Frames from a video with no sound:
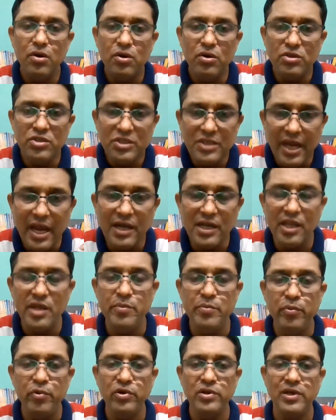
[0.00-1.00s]
state
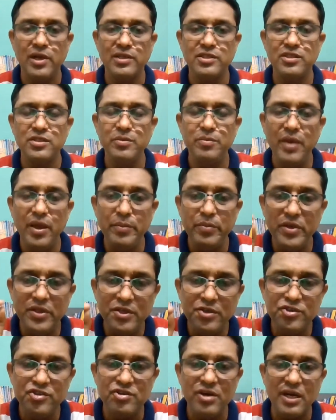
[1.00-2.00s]
importance, maybe
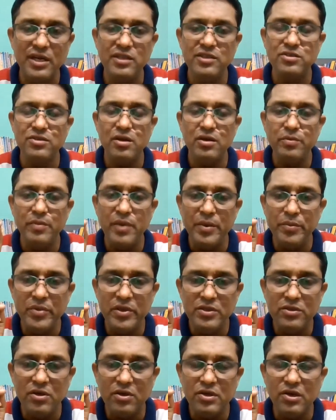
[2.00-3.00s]
the tradition, maybe
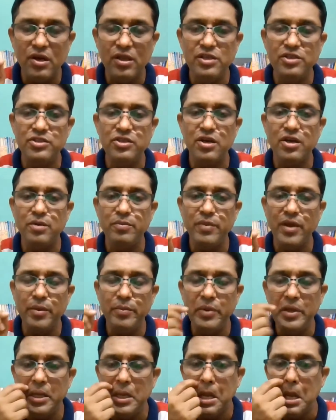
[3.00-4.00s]
the culture,
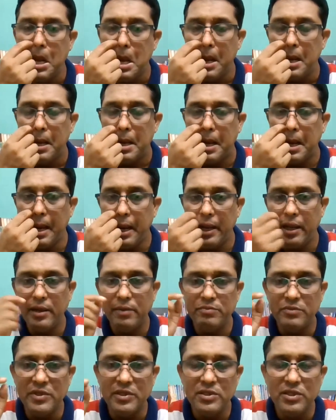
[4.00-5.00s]
maybe
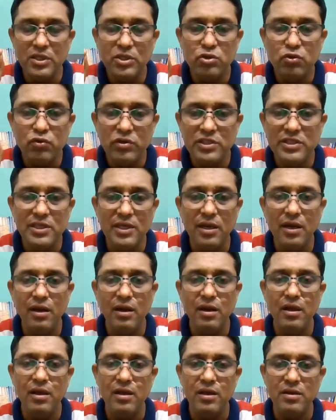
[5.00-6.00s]
the
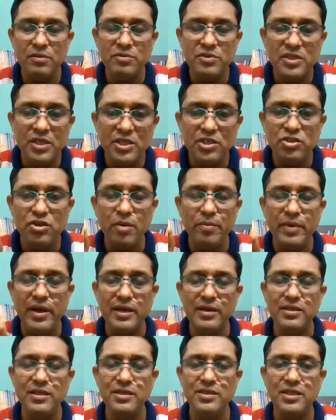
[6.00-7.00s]
social system
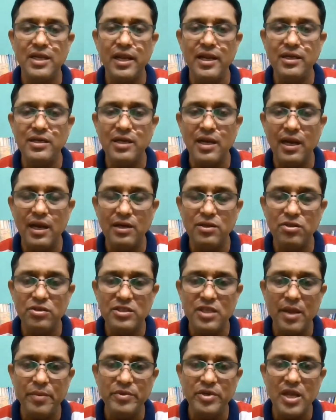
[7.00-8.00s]
at the state. At the
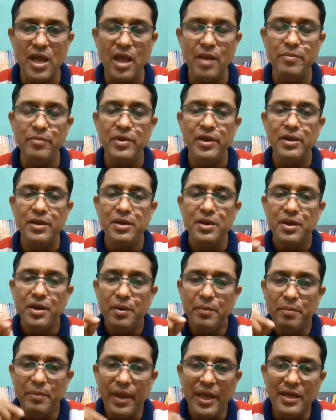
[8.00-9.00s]
same time,
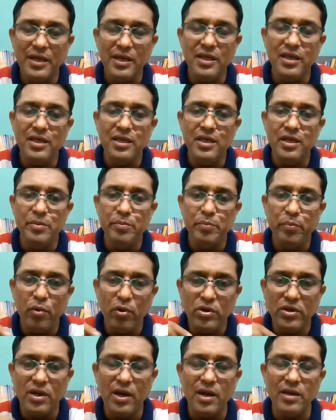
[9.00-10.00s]
many
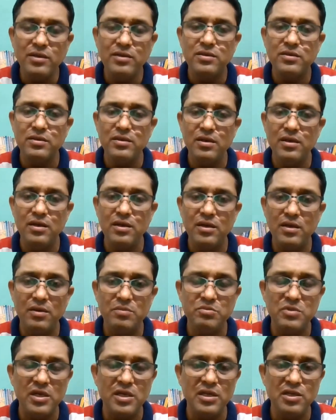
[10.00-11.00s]
important
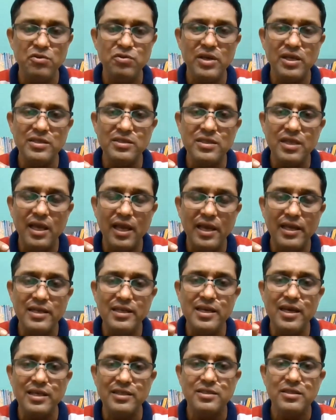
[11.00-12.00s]
you can say
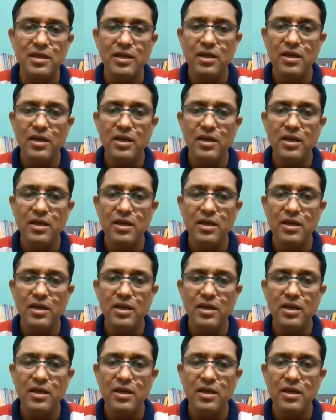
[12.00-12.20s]
areas